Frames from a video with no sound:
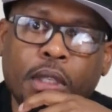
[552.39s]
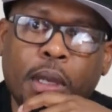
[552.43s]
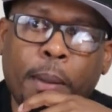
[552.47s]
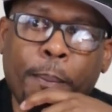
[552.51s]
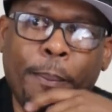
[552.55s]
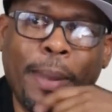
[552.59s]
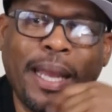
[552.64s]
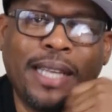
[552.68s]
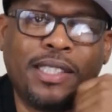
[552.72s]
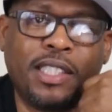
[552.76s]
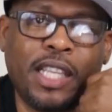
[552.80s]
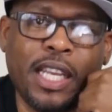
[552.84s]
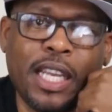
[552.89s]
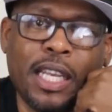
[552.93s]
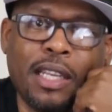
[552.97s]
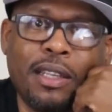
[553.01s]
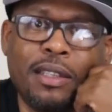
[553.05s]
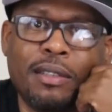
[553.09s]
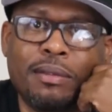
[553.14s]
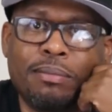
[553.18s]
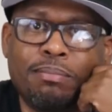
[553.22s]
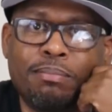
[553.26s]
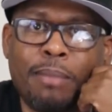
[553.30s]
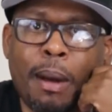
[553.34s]
Big T,
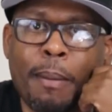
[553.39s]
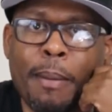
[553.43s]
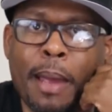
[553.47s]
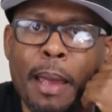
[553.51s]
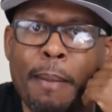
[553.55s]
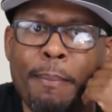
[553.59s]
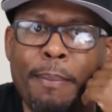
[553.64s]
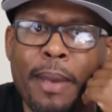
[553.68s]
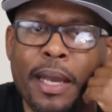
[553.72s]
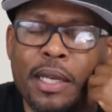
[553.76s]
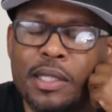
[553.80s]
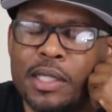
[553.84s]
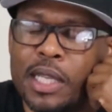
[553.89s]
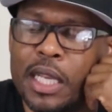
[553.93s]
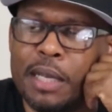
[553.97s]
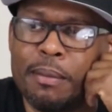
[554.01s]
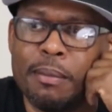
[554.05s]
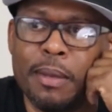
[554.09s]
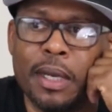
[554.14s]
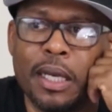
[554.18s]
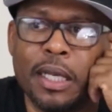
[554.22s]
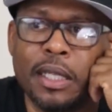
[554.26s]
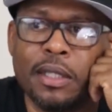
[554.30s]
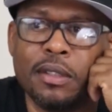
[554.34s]
my man Big T,
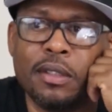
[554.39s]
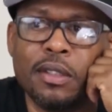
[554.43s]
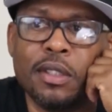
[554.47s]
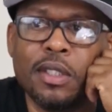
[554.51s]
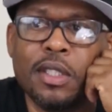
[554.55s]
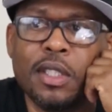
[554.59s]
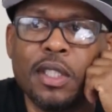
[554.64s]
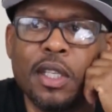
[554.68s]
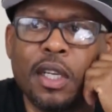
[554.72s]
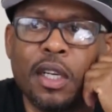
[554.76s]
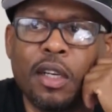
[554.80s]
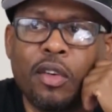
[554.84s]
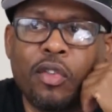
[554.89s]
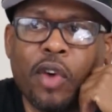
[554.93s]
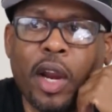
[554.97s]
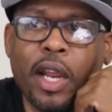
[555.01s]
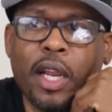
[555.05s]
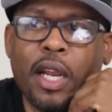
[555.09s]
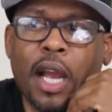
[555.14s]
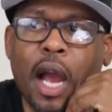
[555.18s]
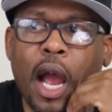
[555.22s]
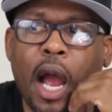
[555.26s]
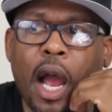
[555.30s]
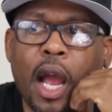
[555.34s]
man, great
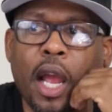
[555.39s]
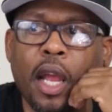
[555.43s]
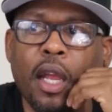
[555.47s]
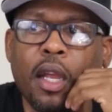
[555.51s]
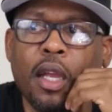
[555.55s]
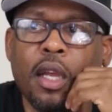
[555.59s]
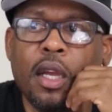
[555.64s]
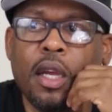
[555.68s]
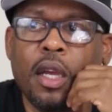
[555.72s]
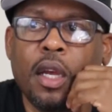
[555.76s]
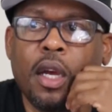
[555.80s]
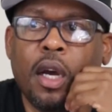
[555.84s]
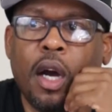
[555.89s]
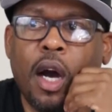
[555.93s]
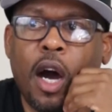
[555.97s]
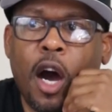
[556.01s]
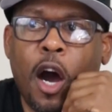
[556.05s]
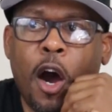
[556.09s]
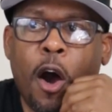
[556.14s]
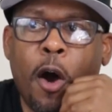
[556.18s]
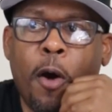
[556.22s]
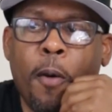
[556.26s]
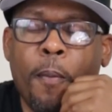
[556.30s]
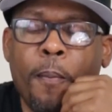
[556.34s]
guy.
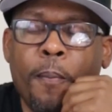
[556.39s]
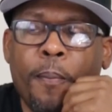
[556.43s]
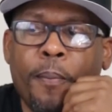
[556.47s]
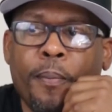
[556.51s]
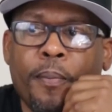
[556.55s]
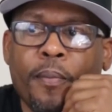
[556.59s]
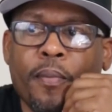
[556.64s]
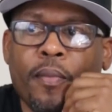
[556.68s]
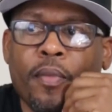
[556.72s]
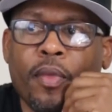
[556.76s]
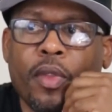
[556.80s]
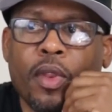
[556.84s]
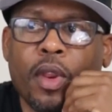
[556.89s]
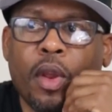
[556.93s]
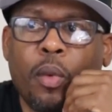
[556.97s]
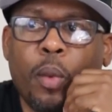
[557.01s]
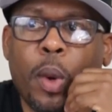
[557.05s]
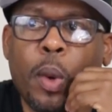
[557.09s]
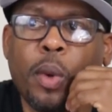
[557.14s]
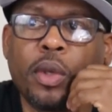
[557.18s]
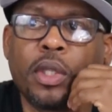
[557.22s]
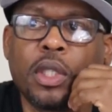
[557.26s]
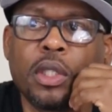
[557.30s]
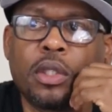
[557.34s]
We
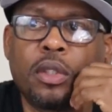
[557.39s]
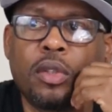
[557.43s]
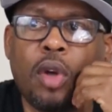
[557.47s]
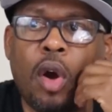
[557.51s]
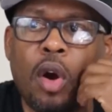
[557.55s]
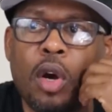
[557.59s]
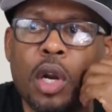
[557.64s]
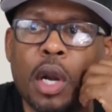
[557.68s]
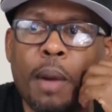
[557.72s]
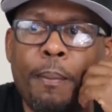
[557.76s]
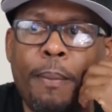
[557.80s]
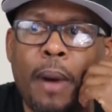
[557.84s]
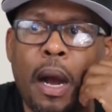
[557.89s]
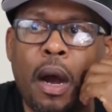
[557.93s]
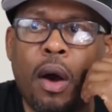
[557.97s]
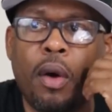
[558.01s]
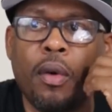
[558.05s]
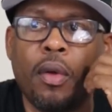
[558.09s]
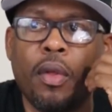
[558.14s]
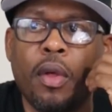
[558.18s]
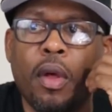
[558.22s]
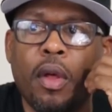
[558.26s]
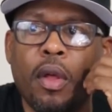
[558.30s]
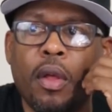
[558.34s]
were just talking about
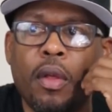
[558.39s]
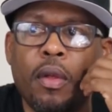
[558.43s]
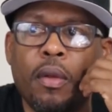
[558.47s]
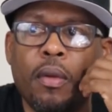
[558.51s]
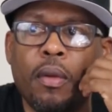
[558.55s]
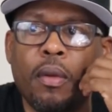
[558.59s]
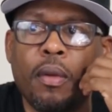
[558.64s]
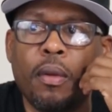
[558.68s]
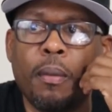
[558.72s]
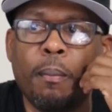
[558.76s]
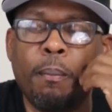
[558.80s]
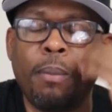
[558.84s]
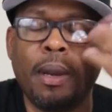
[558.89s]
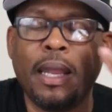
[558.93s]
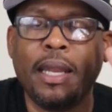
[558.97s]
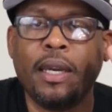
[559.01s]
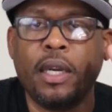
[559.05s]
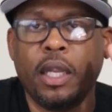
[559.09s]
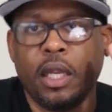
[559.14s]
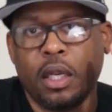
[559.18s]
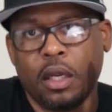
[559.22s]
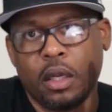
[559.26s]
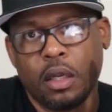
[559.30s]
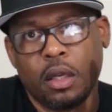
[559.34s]

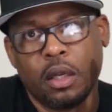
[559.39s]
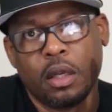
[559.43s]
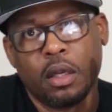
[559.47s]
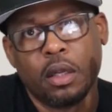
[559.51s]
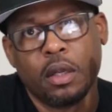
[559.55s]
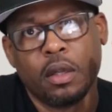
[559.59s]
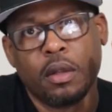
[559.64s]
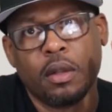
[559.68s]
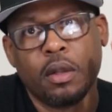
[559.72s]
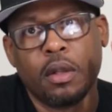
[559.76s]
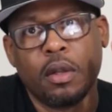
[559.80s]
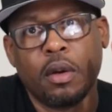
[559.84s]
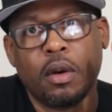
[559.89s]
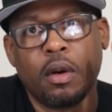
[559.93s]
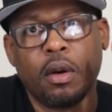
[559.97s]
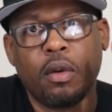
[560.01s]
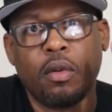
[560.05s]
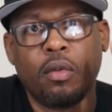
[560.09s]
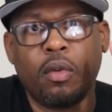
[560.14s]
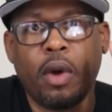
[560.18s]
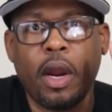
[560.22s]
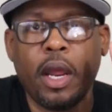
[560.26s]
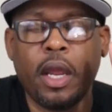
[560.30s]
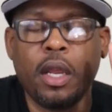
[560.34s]
blending,
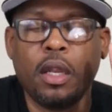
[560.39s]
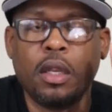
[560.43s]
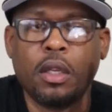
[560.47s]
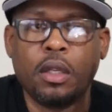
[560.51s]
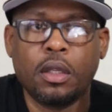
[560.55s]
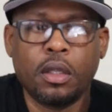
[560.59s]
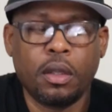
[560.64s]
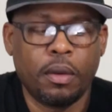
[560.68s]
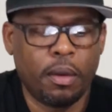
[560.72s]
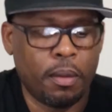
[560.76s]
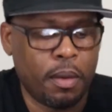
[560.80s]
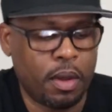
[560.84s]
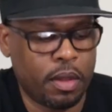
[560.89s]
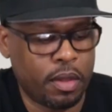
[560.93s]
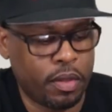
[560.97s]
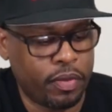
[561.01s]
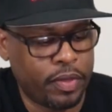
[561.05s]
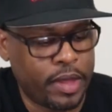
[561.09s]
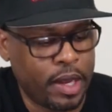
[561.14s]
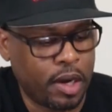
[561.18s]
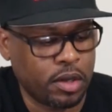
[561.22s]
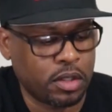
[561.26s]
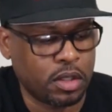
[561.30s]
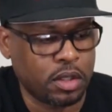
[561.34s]
right?
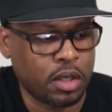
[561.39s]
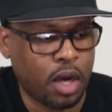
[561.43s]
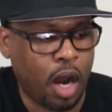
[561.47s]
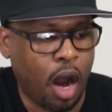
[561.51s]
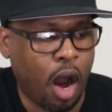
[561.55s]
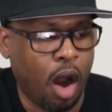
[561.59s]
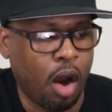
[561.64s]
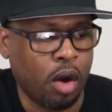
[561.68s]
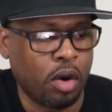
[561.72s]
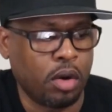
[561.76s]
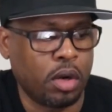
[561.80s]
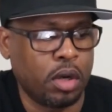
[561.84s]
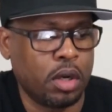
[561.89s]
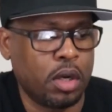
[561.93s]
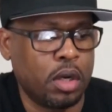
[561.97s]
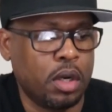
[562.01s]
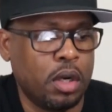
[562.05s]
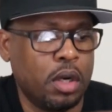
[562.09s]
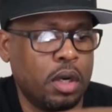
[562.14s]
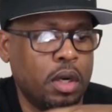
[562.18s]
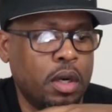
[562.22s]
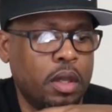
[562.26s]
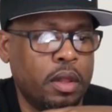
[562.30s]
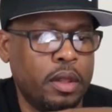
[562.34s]
There's an art.
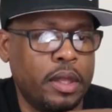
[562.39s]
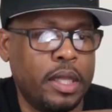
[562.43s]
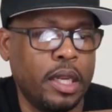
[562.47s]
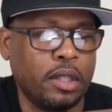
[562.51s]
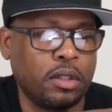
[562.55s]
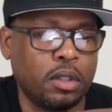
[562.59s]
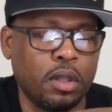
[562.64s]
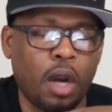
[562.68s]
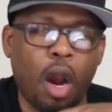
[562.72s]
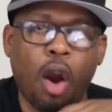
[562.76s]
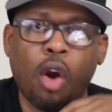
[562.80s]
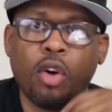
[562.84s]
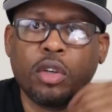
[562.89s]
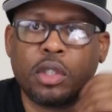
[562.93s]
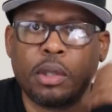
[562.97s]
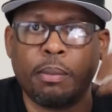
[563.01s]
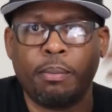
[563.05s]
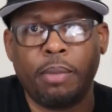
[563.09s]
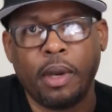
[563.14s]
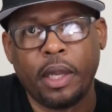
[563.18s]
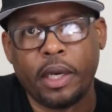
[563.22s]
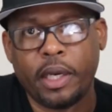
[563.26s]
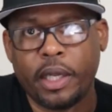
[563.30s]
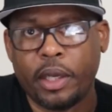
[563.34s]
There's an art to
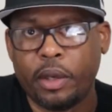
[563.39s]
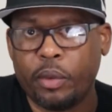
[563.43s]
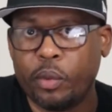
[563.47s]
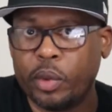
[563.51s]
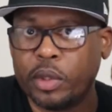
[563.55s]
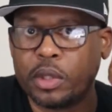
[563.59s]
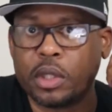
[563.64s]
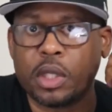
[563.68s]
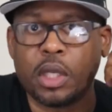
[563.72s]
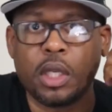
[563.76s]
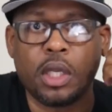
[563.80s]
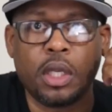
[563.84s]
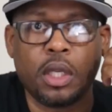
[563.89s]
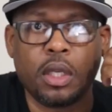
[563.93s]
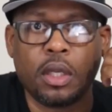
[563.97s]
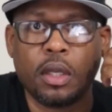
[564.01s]
blending whiskey.